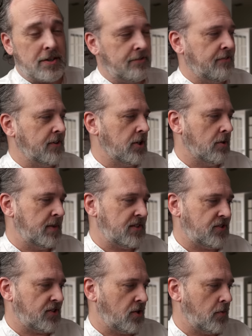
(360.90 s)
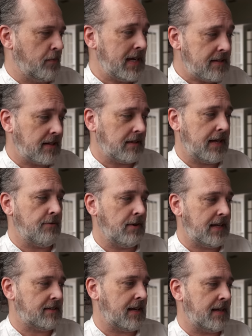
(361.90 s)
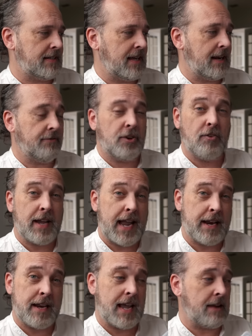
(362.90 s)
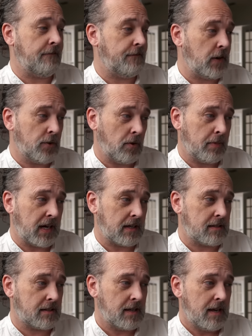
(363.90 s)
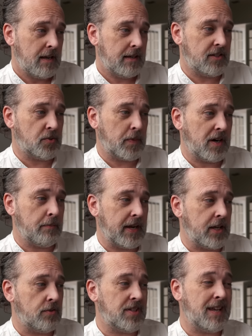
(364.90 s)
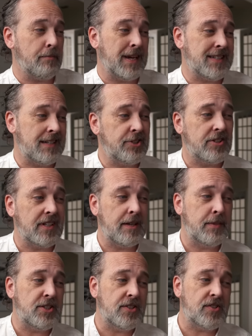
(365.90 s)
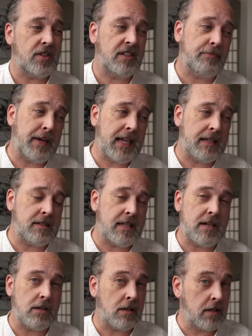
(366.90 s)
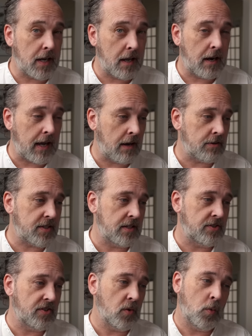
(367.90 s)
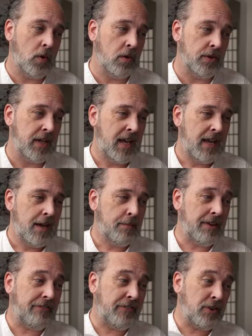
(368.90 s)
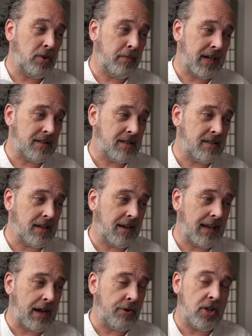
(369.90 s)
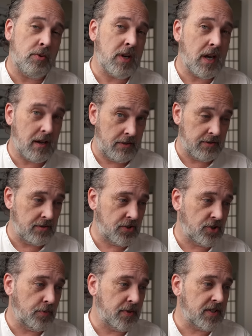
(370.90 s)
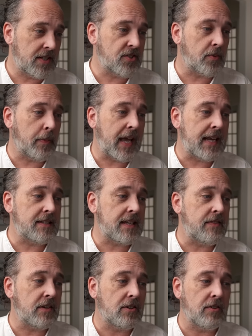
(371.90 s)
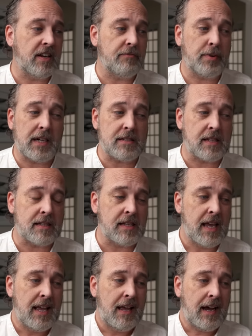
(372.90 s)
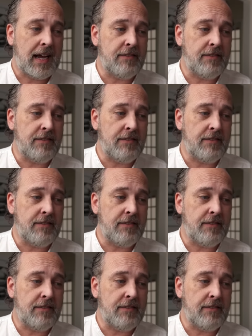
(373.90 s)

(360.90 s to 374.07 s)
a verb. And so basically he writes, Hi Ted, I've created a photo box inspired by you to get my digital images off my SD card and out into the world. My photo boxes allow you and others to participate in the creative process. I